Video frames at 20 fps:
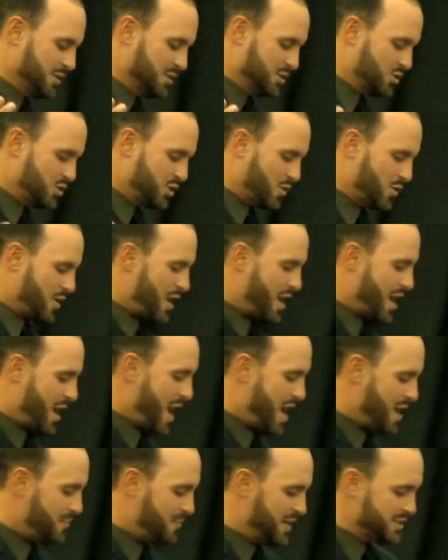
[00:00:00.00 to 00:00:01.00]
So
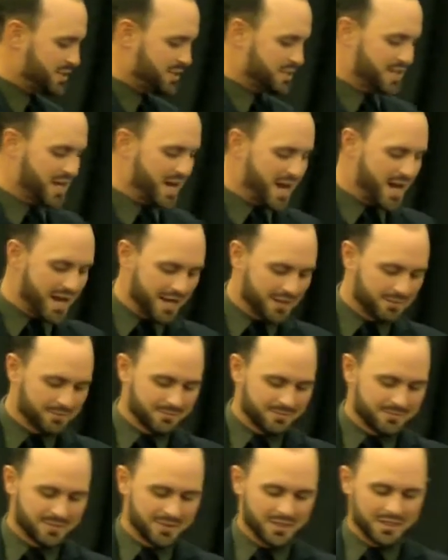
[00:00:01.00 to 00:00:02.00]
how much
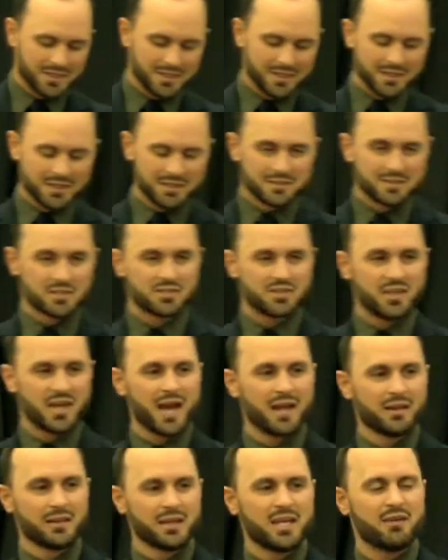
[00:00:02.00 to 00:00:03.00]
time does
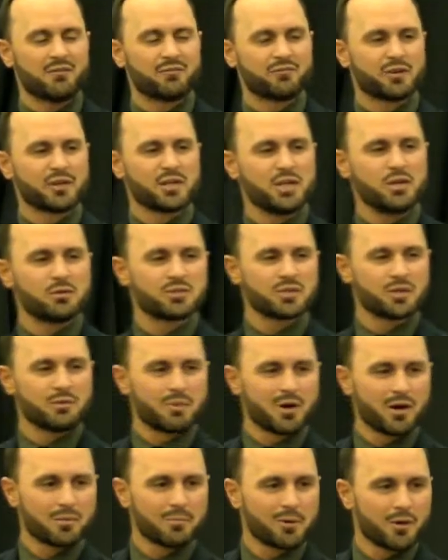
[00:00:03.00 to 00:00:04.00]
that leave for you to
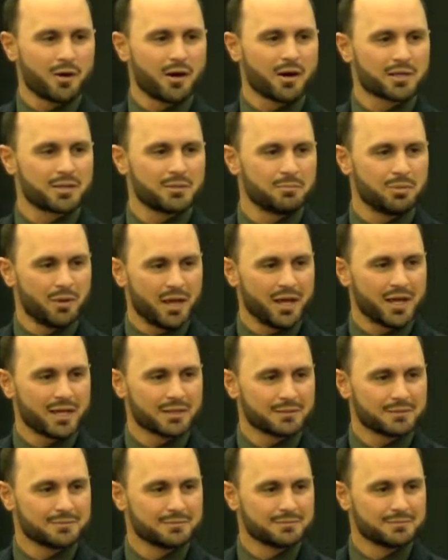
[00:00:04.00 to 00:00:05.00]
murmur or complain?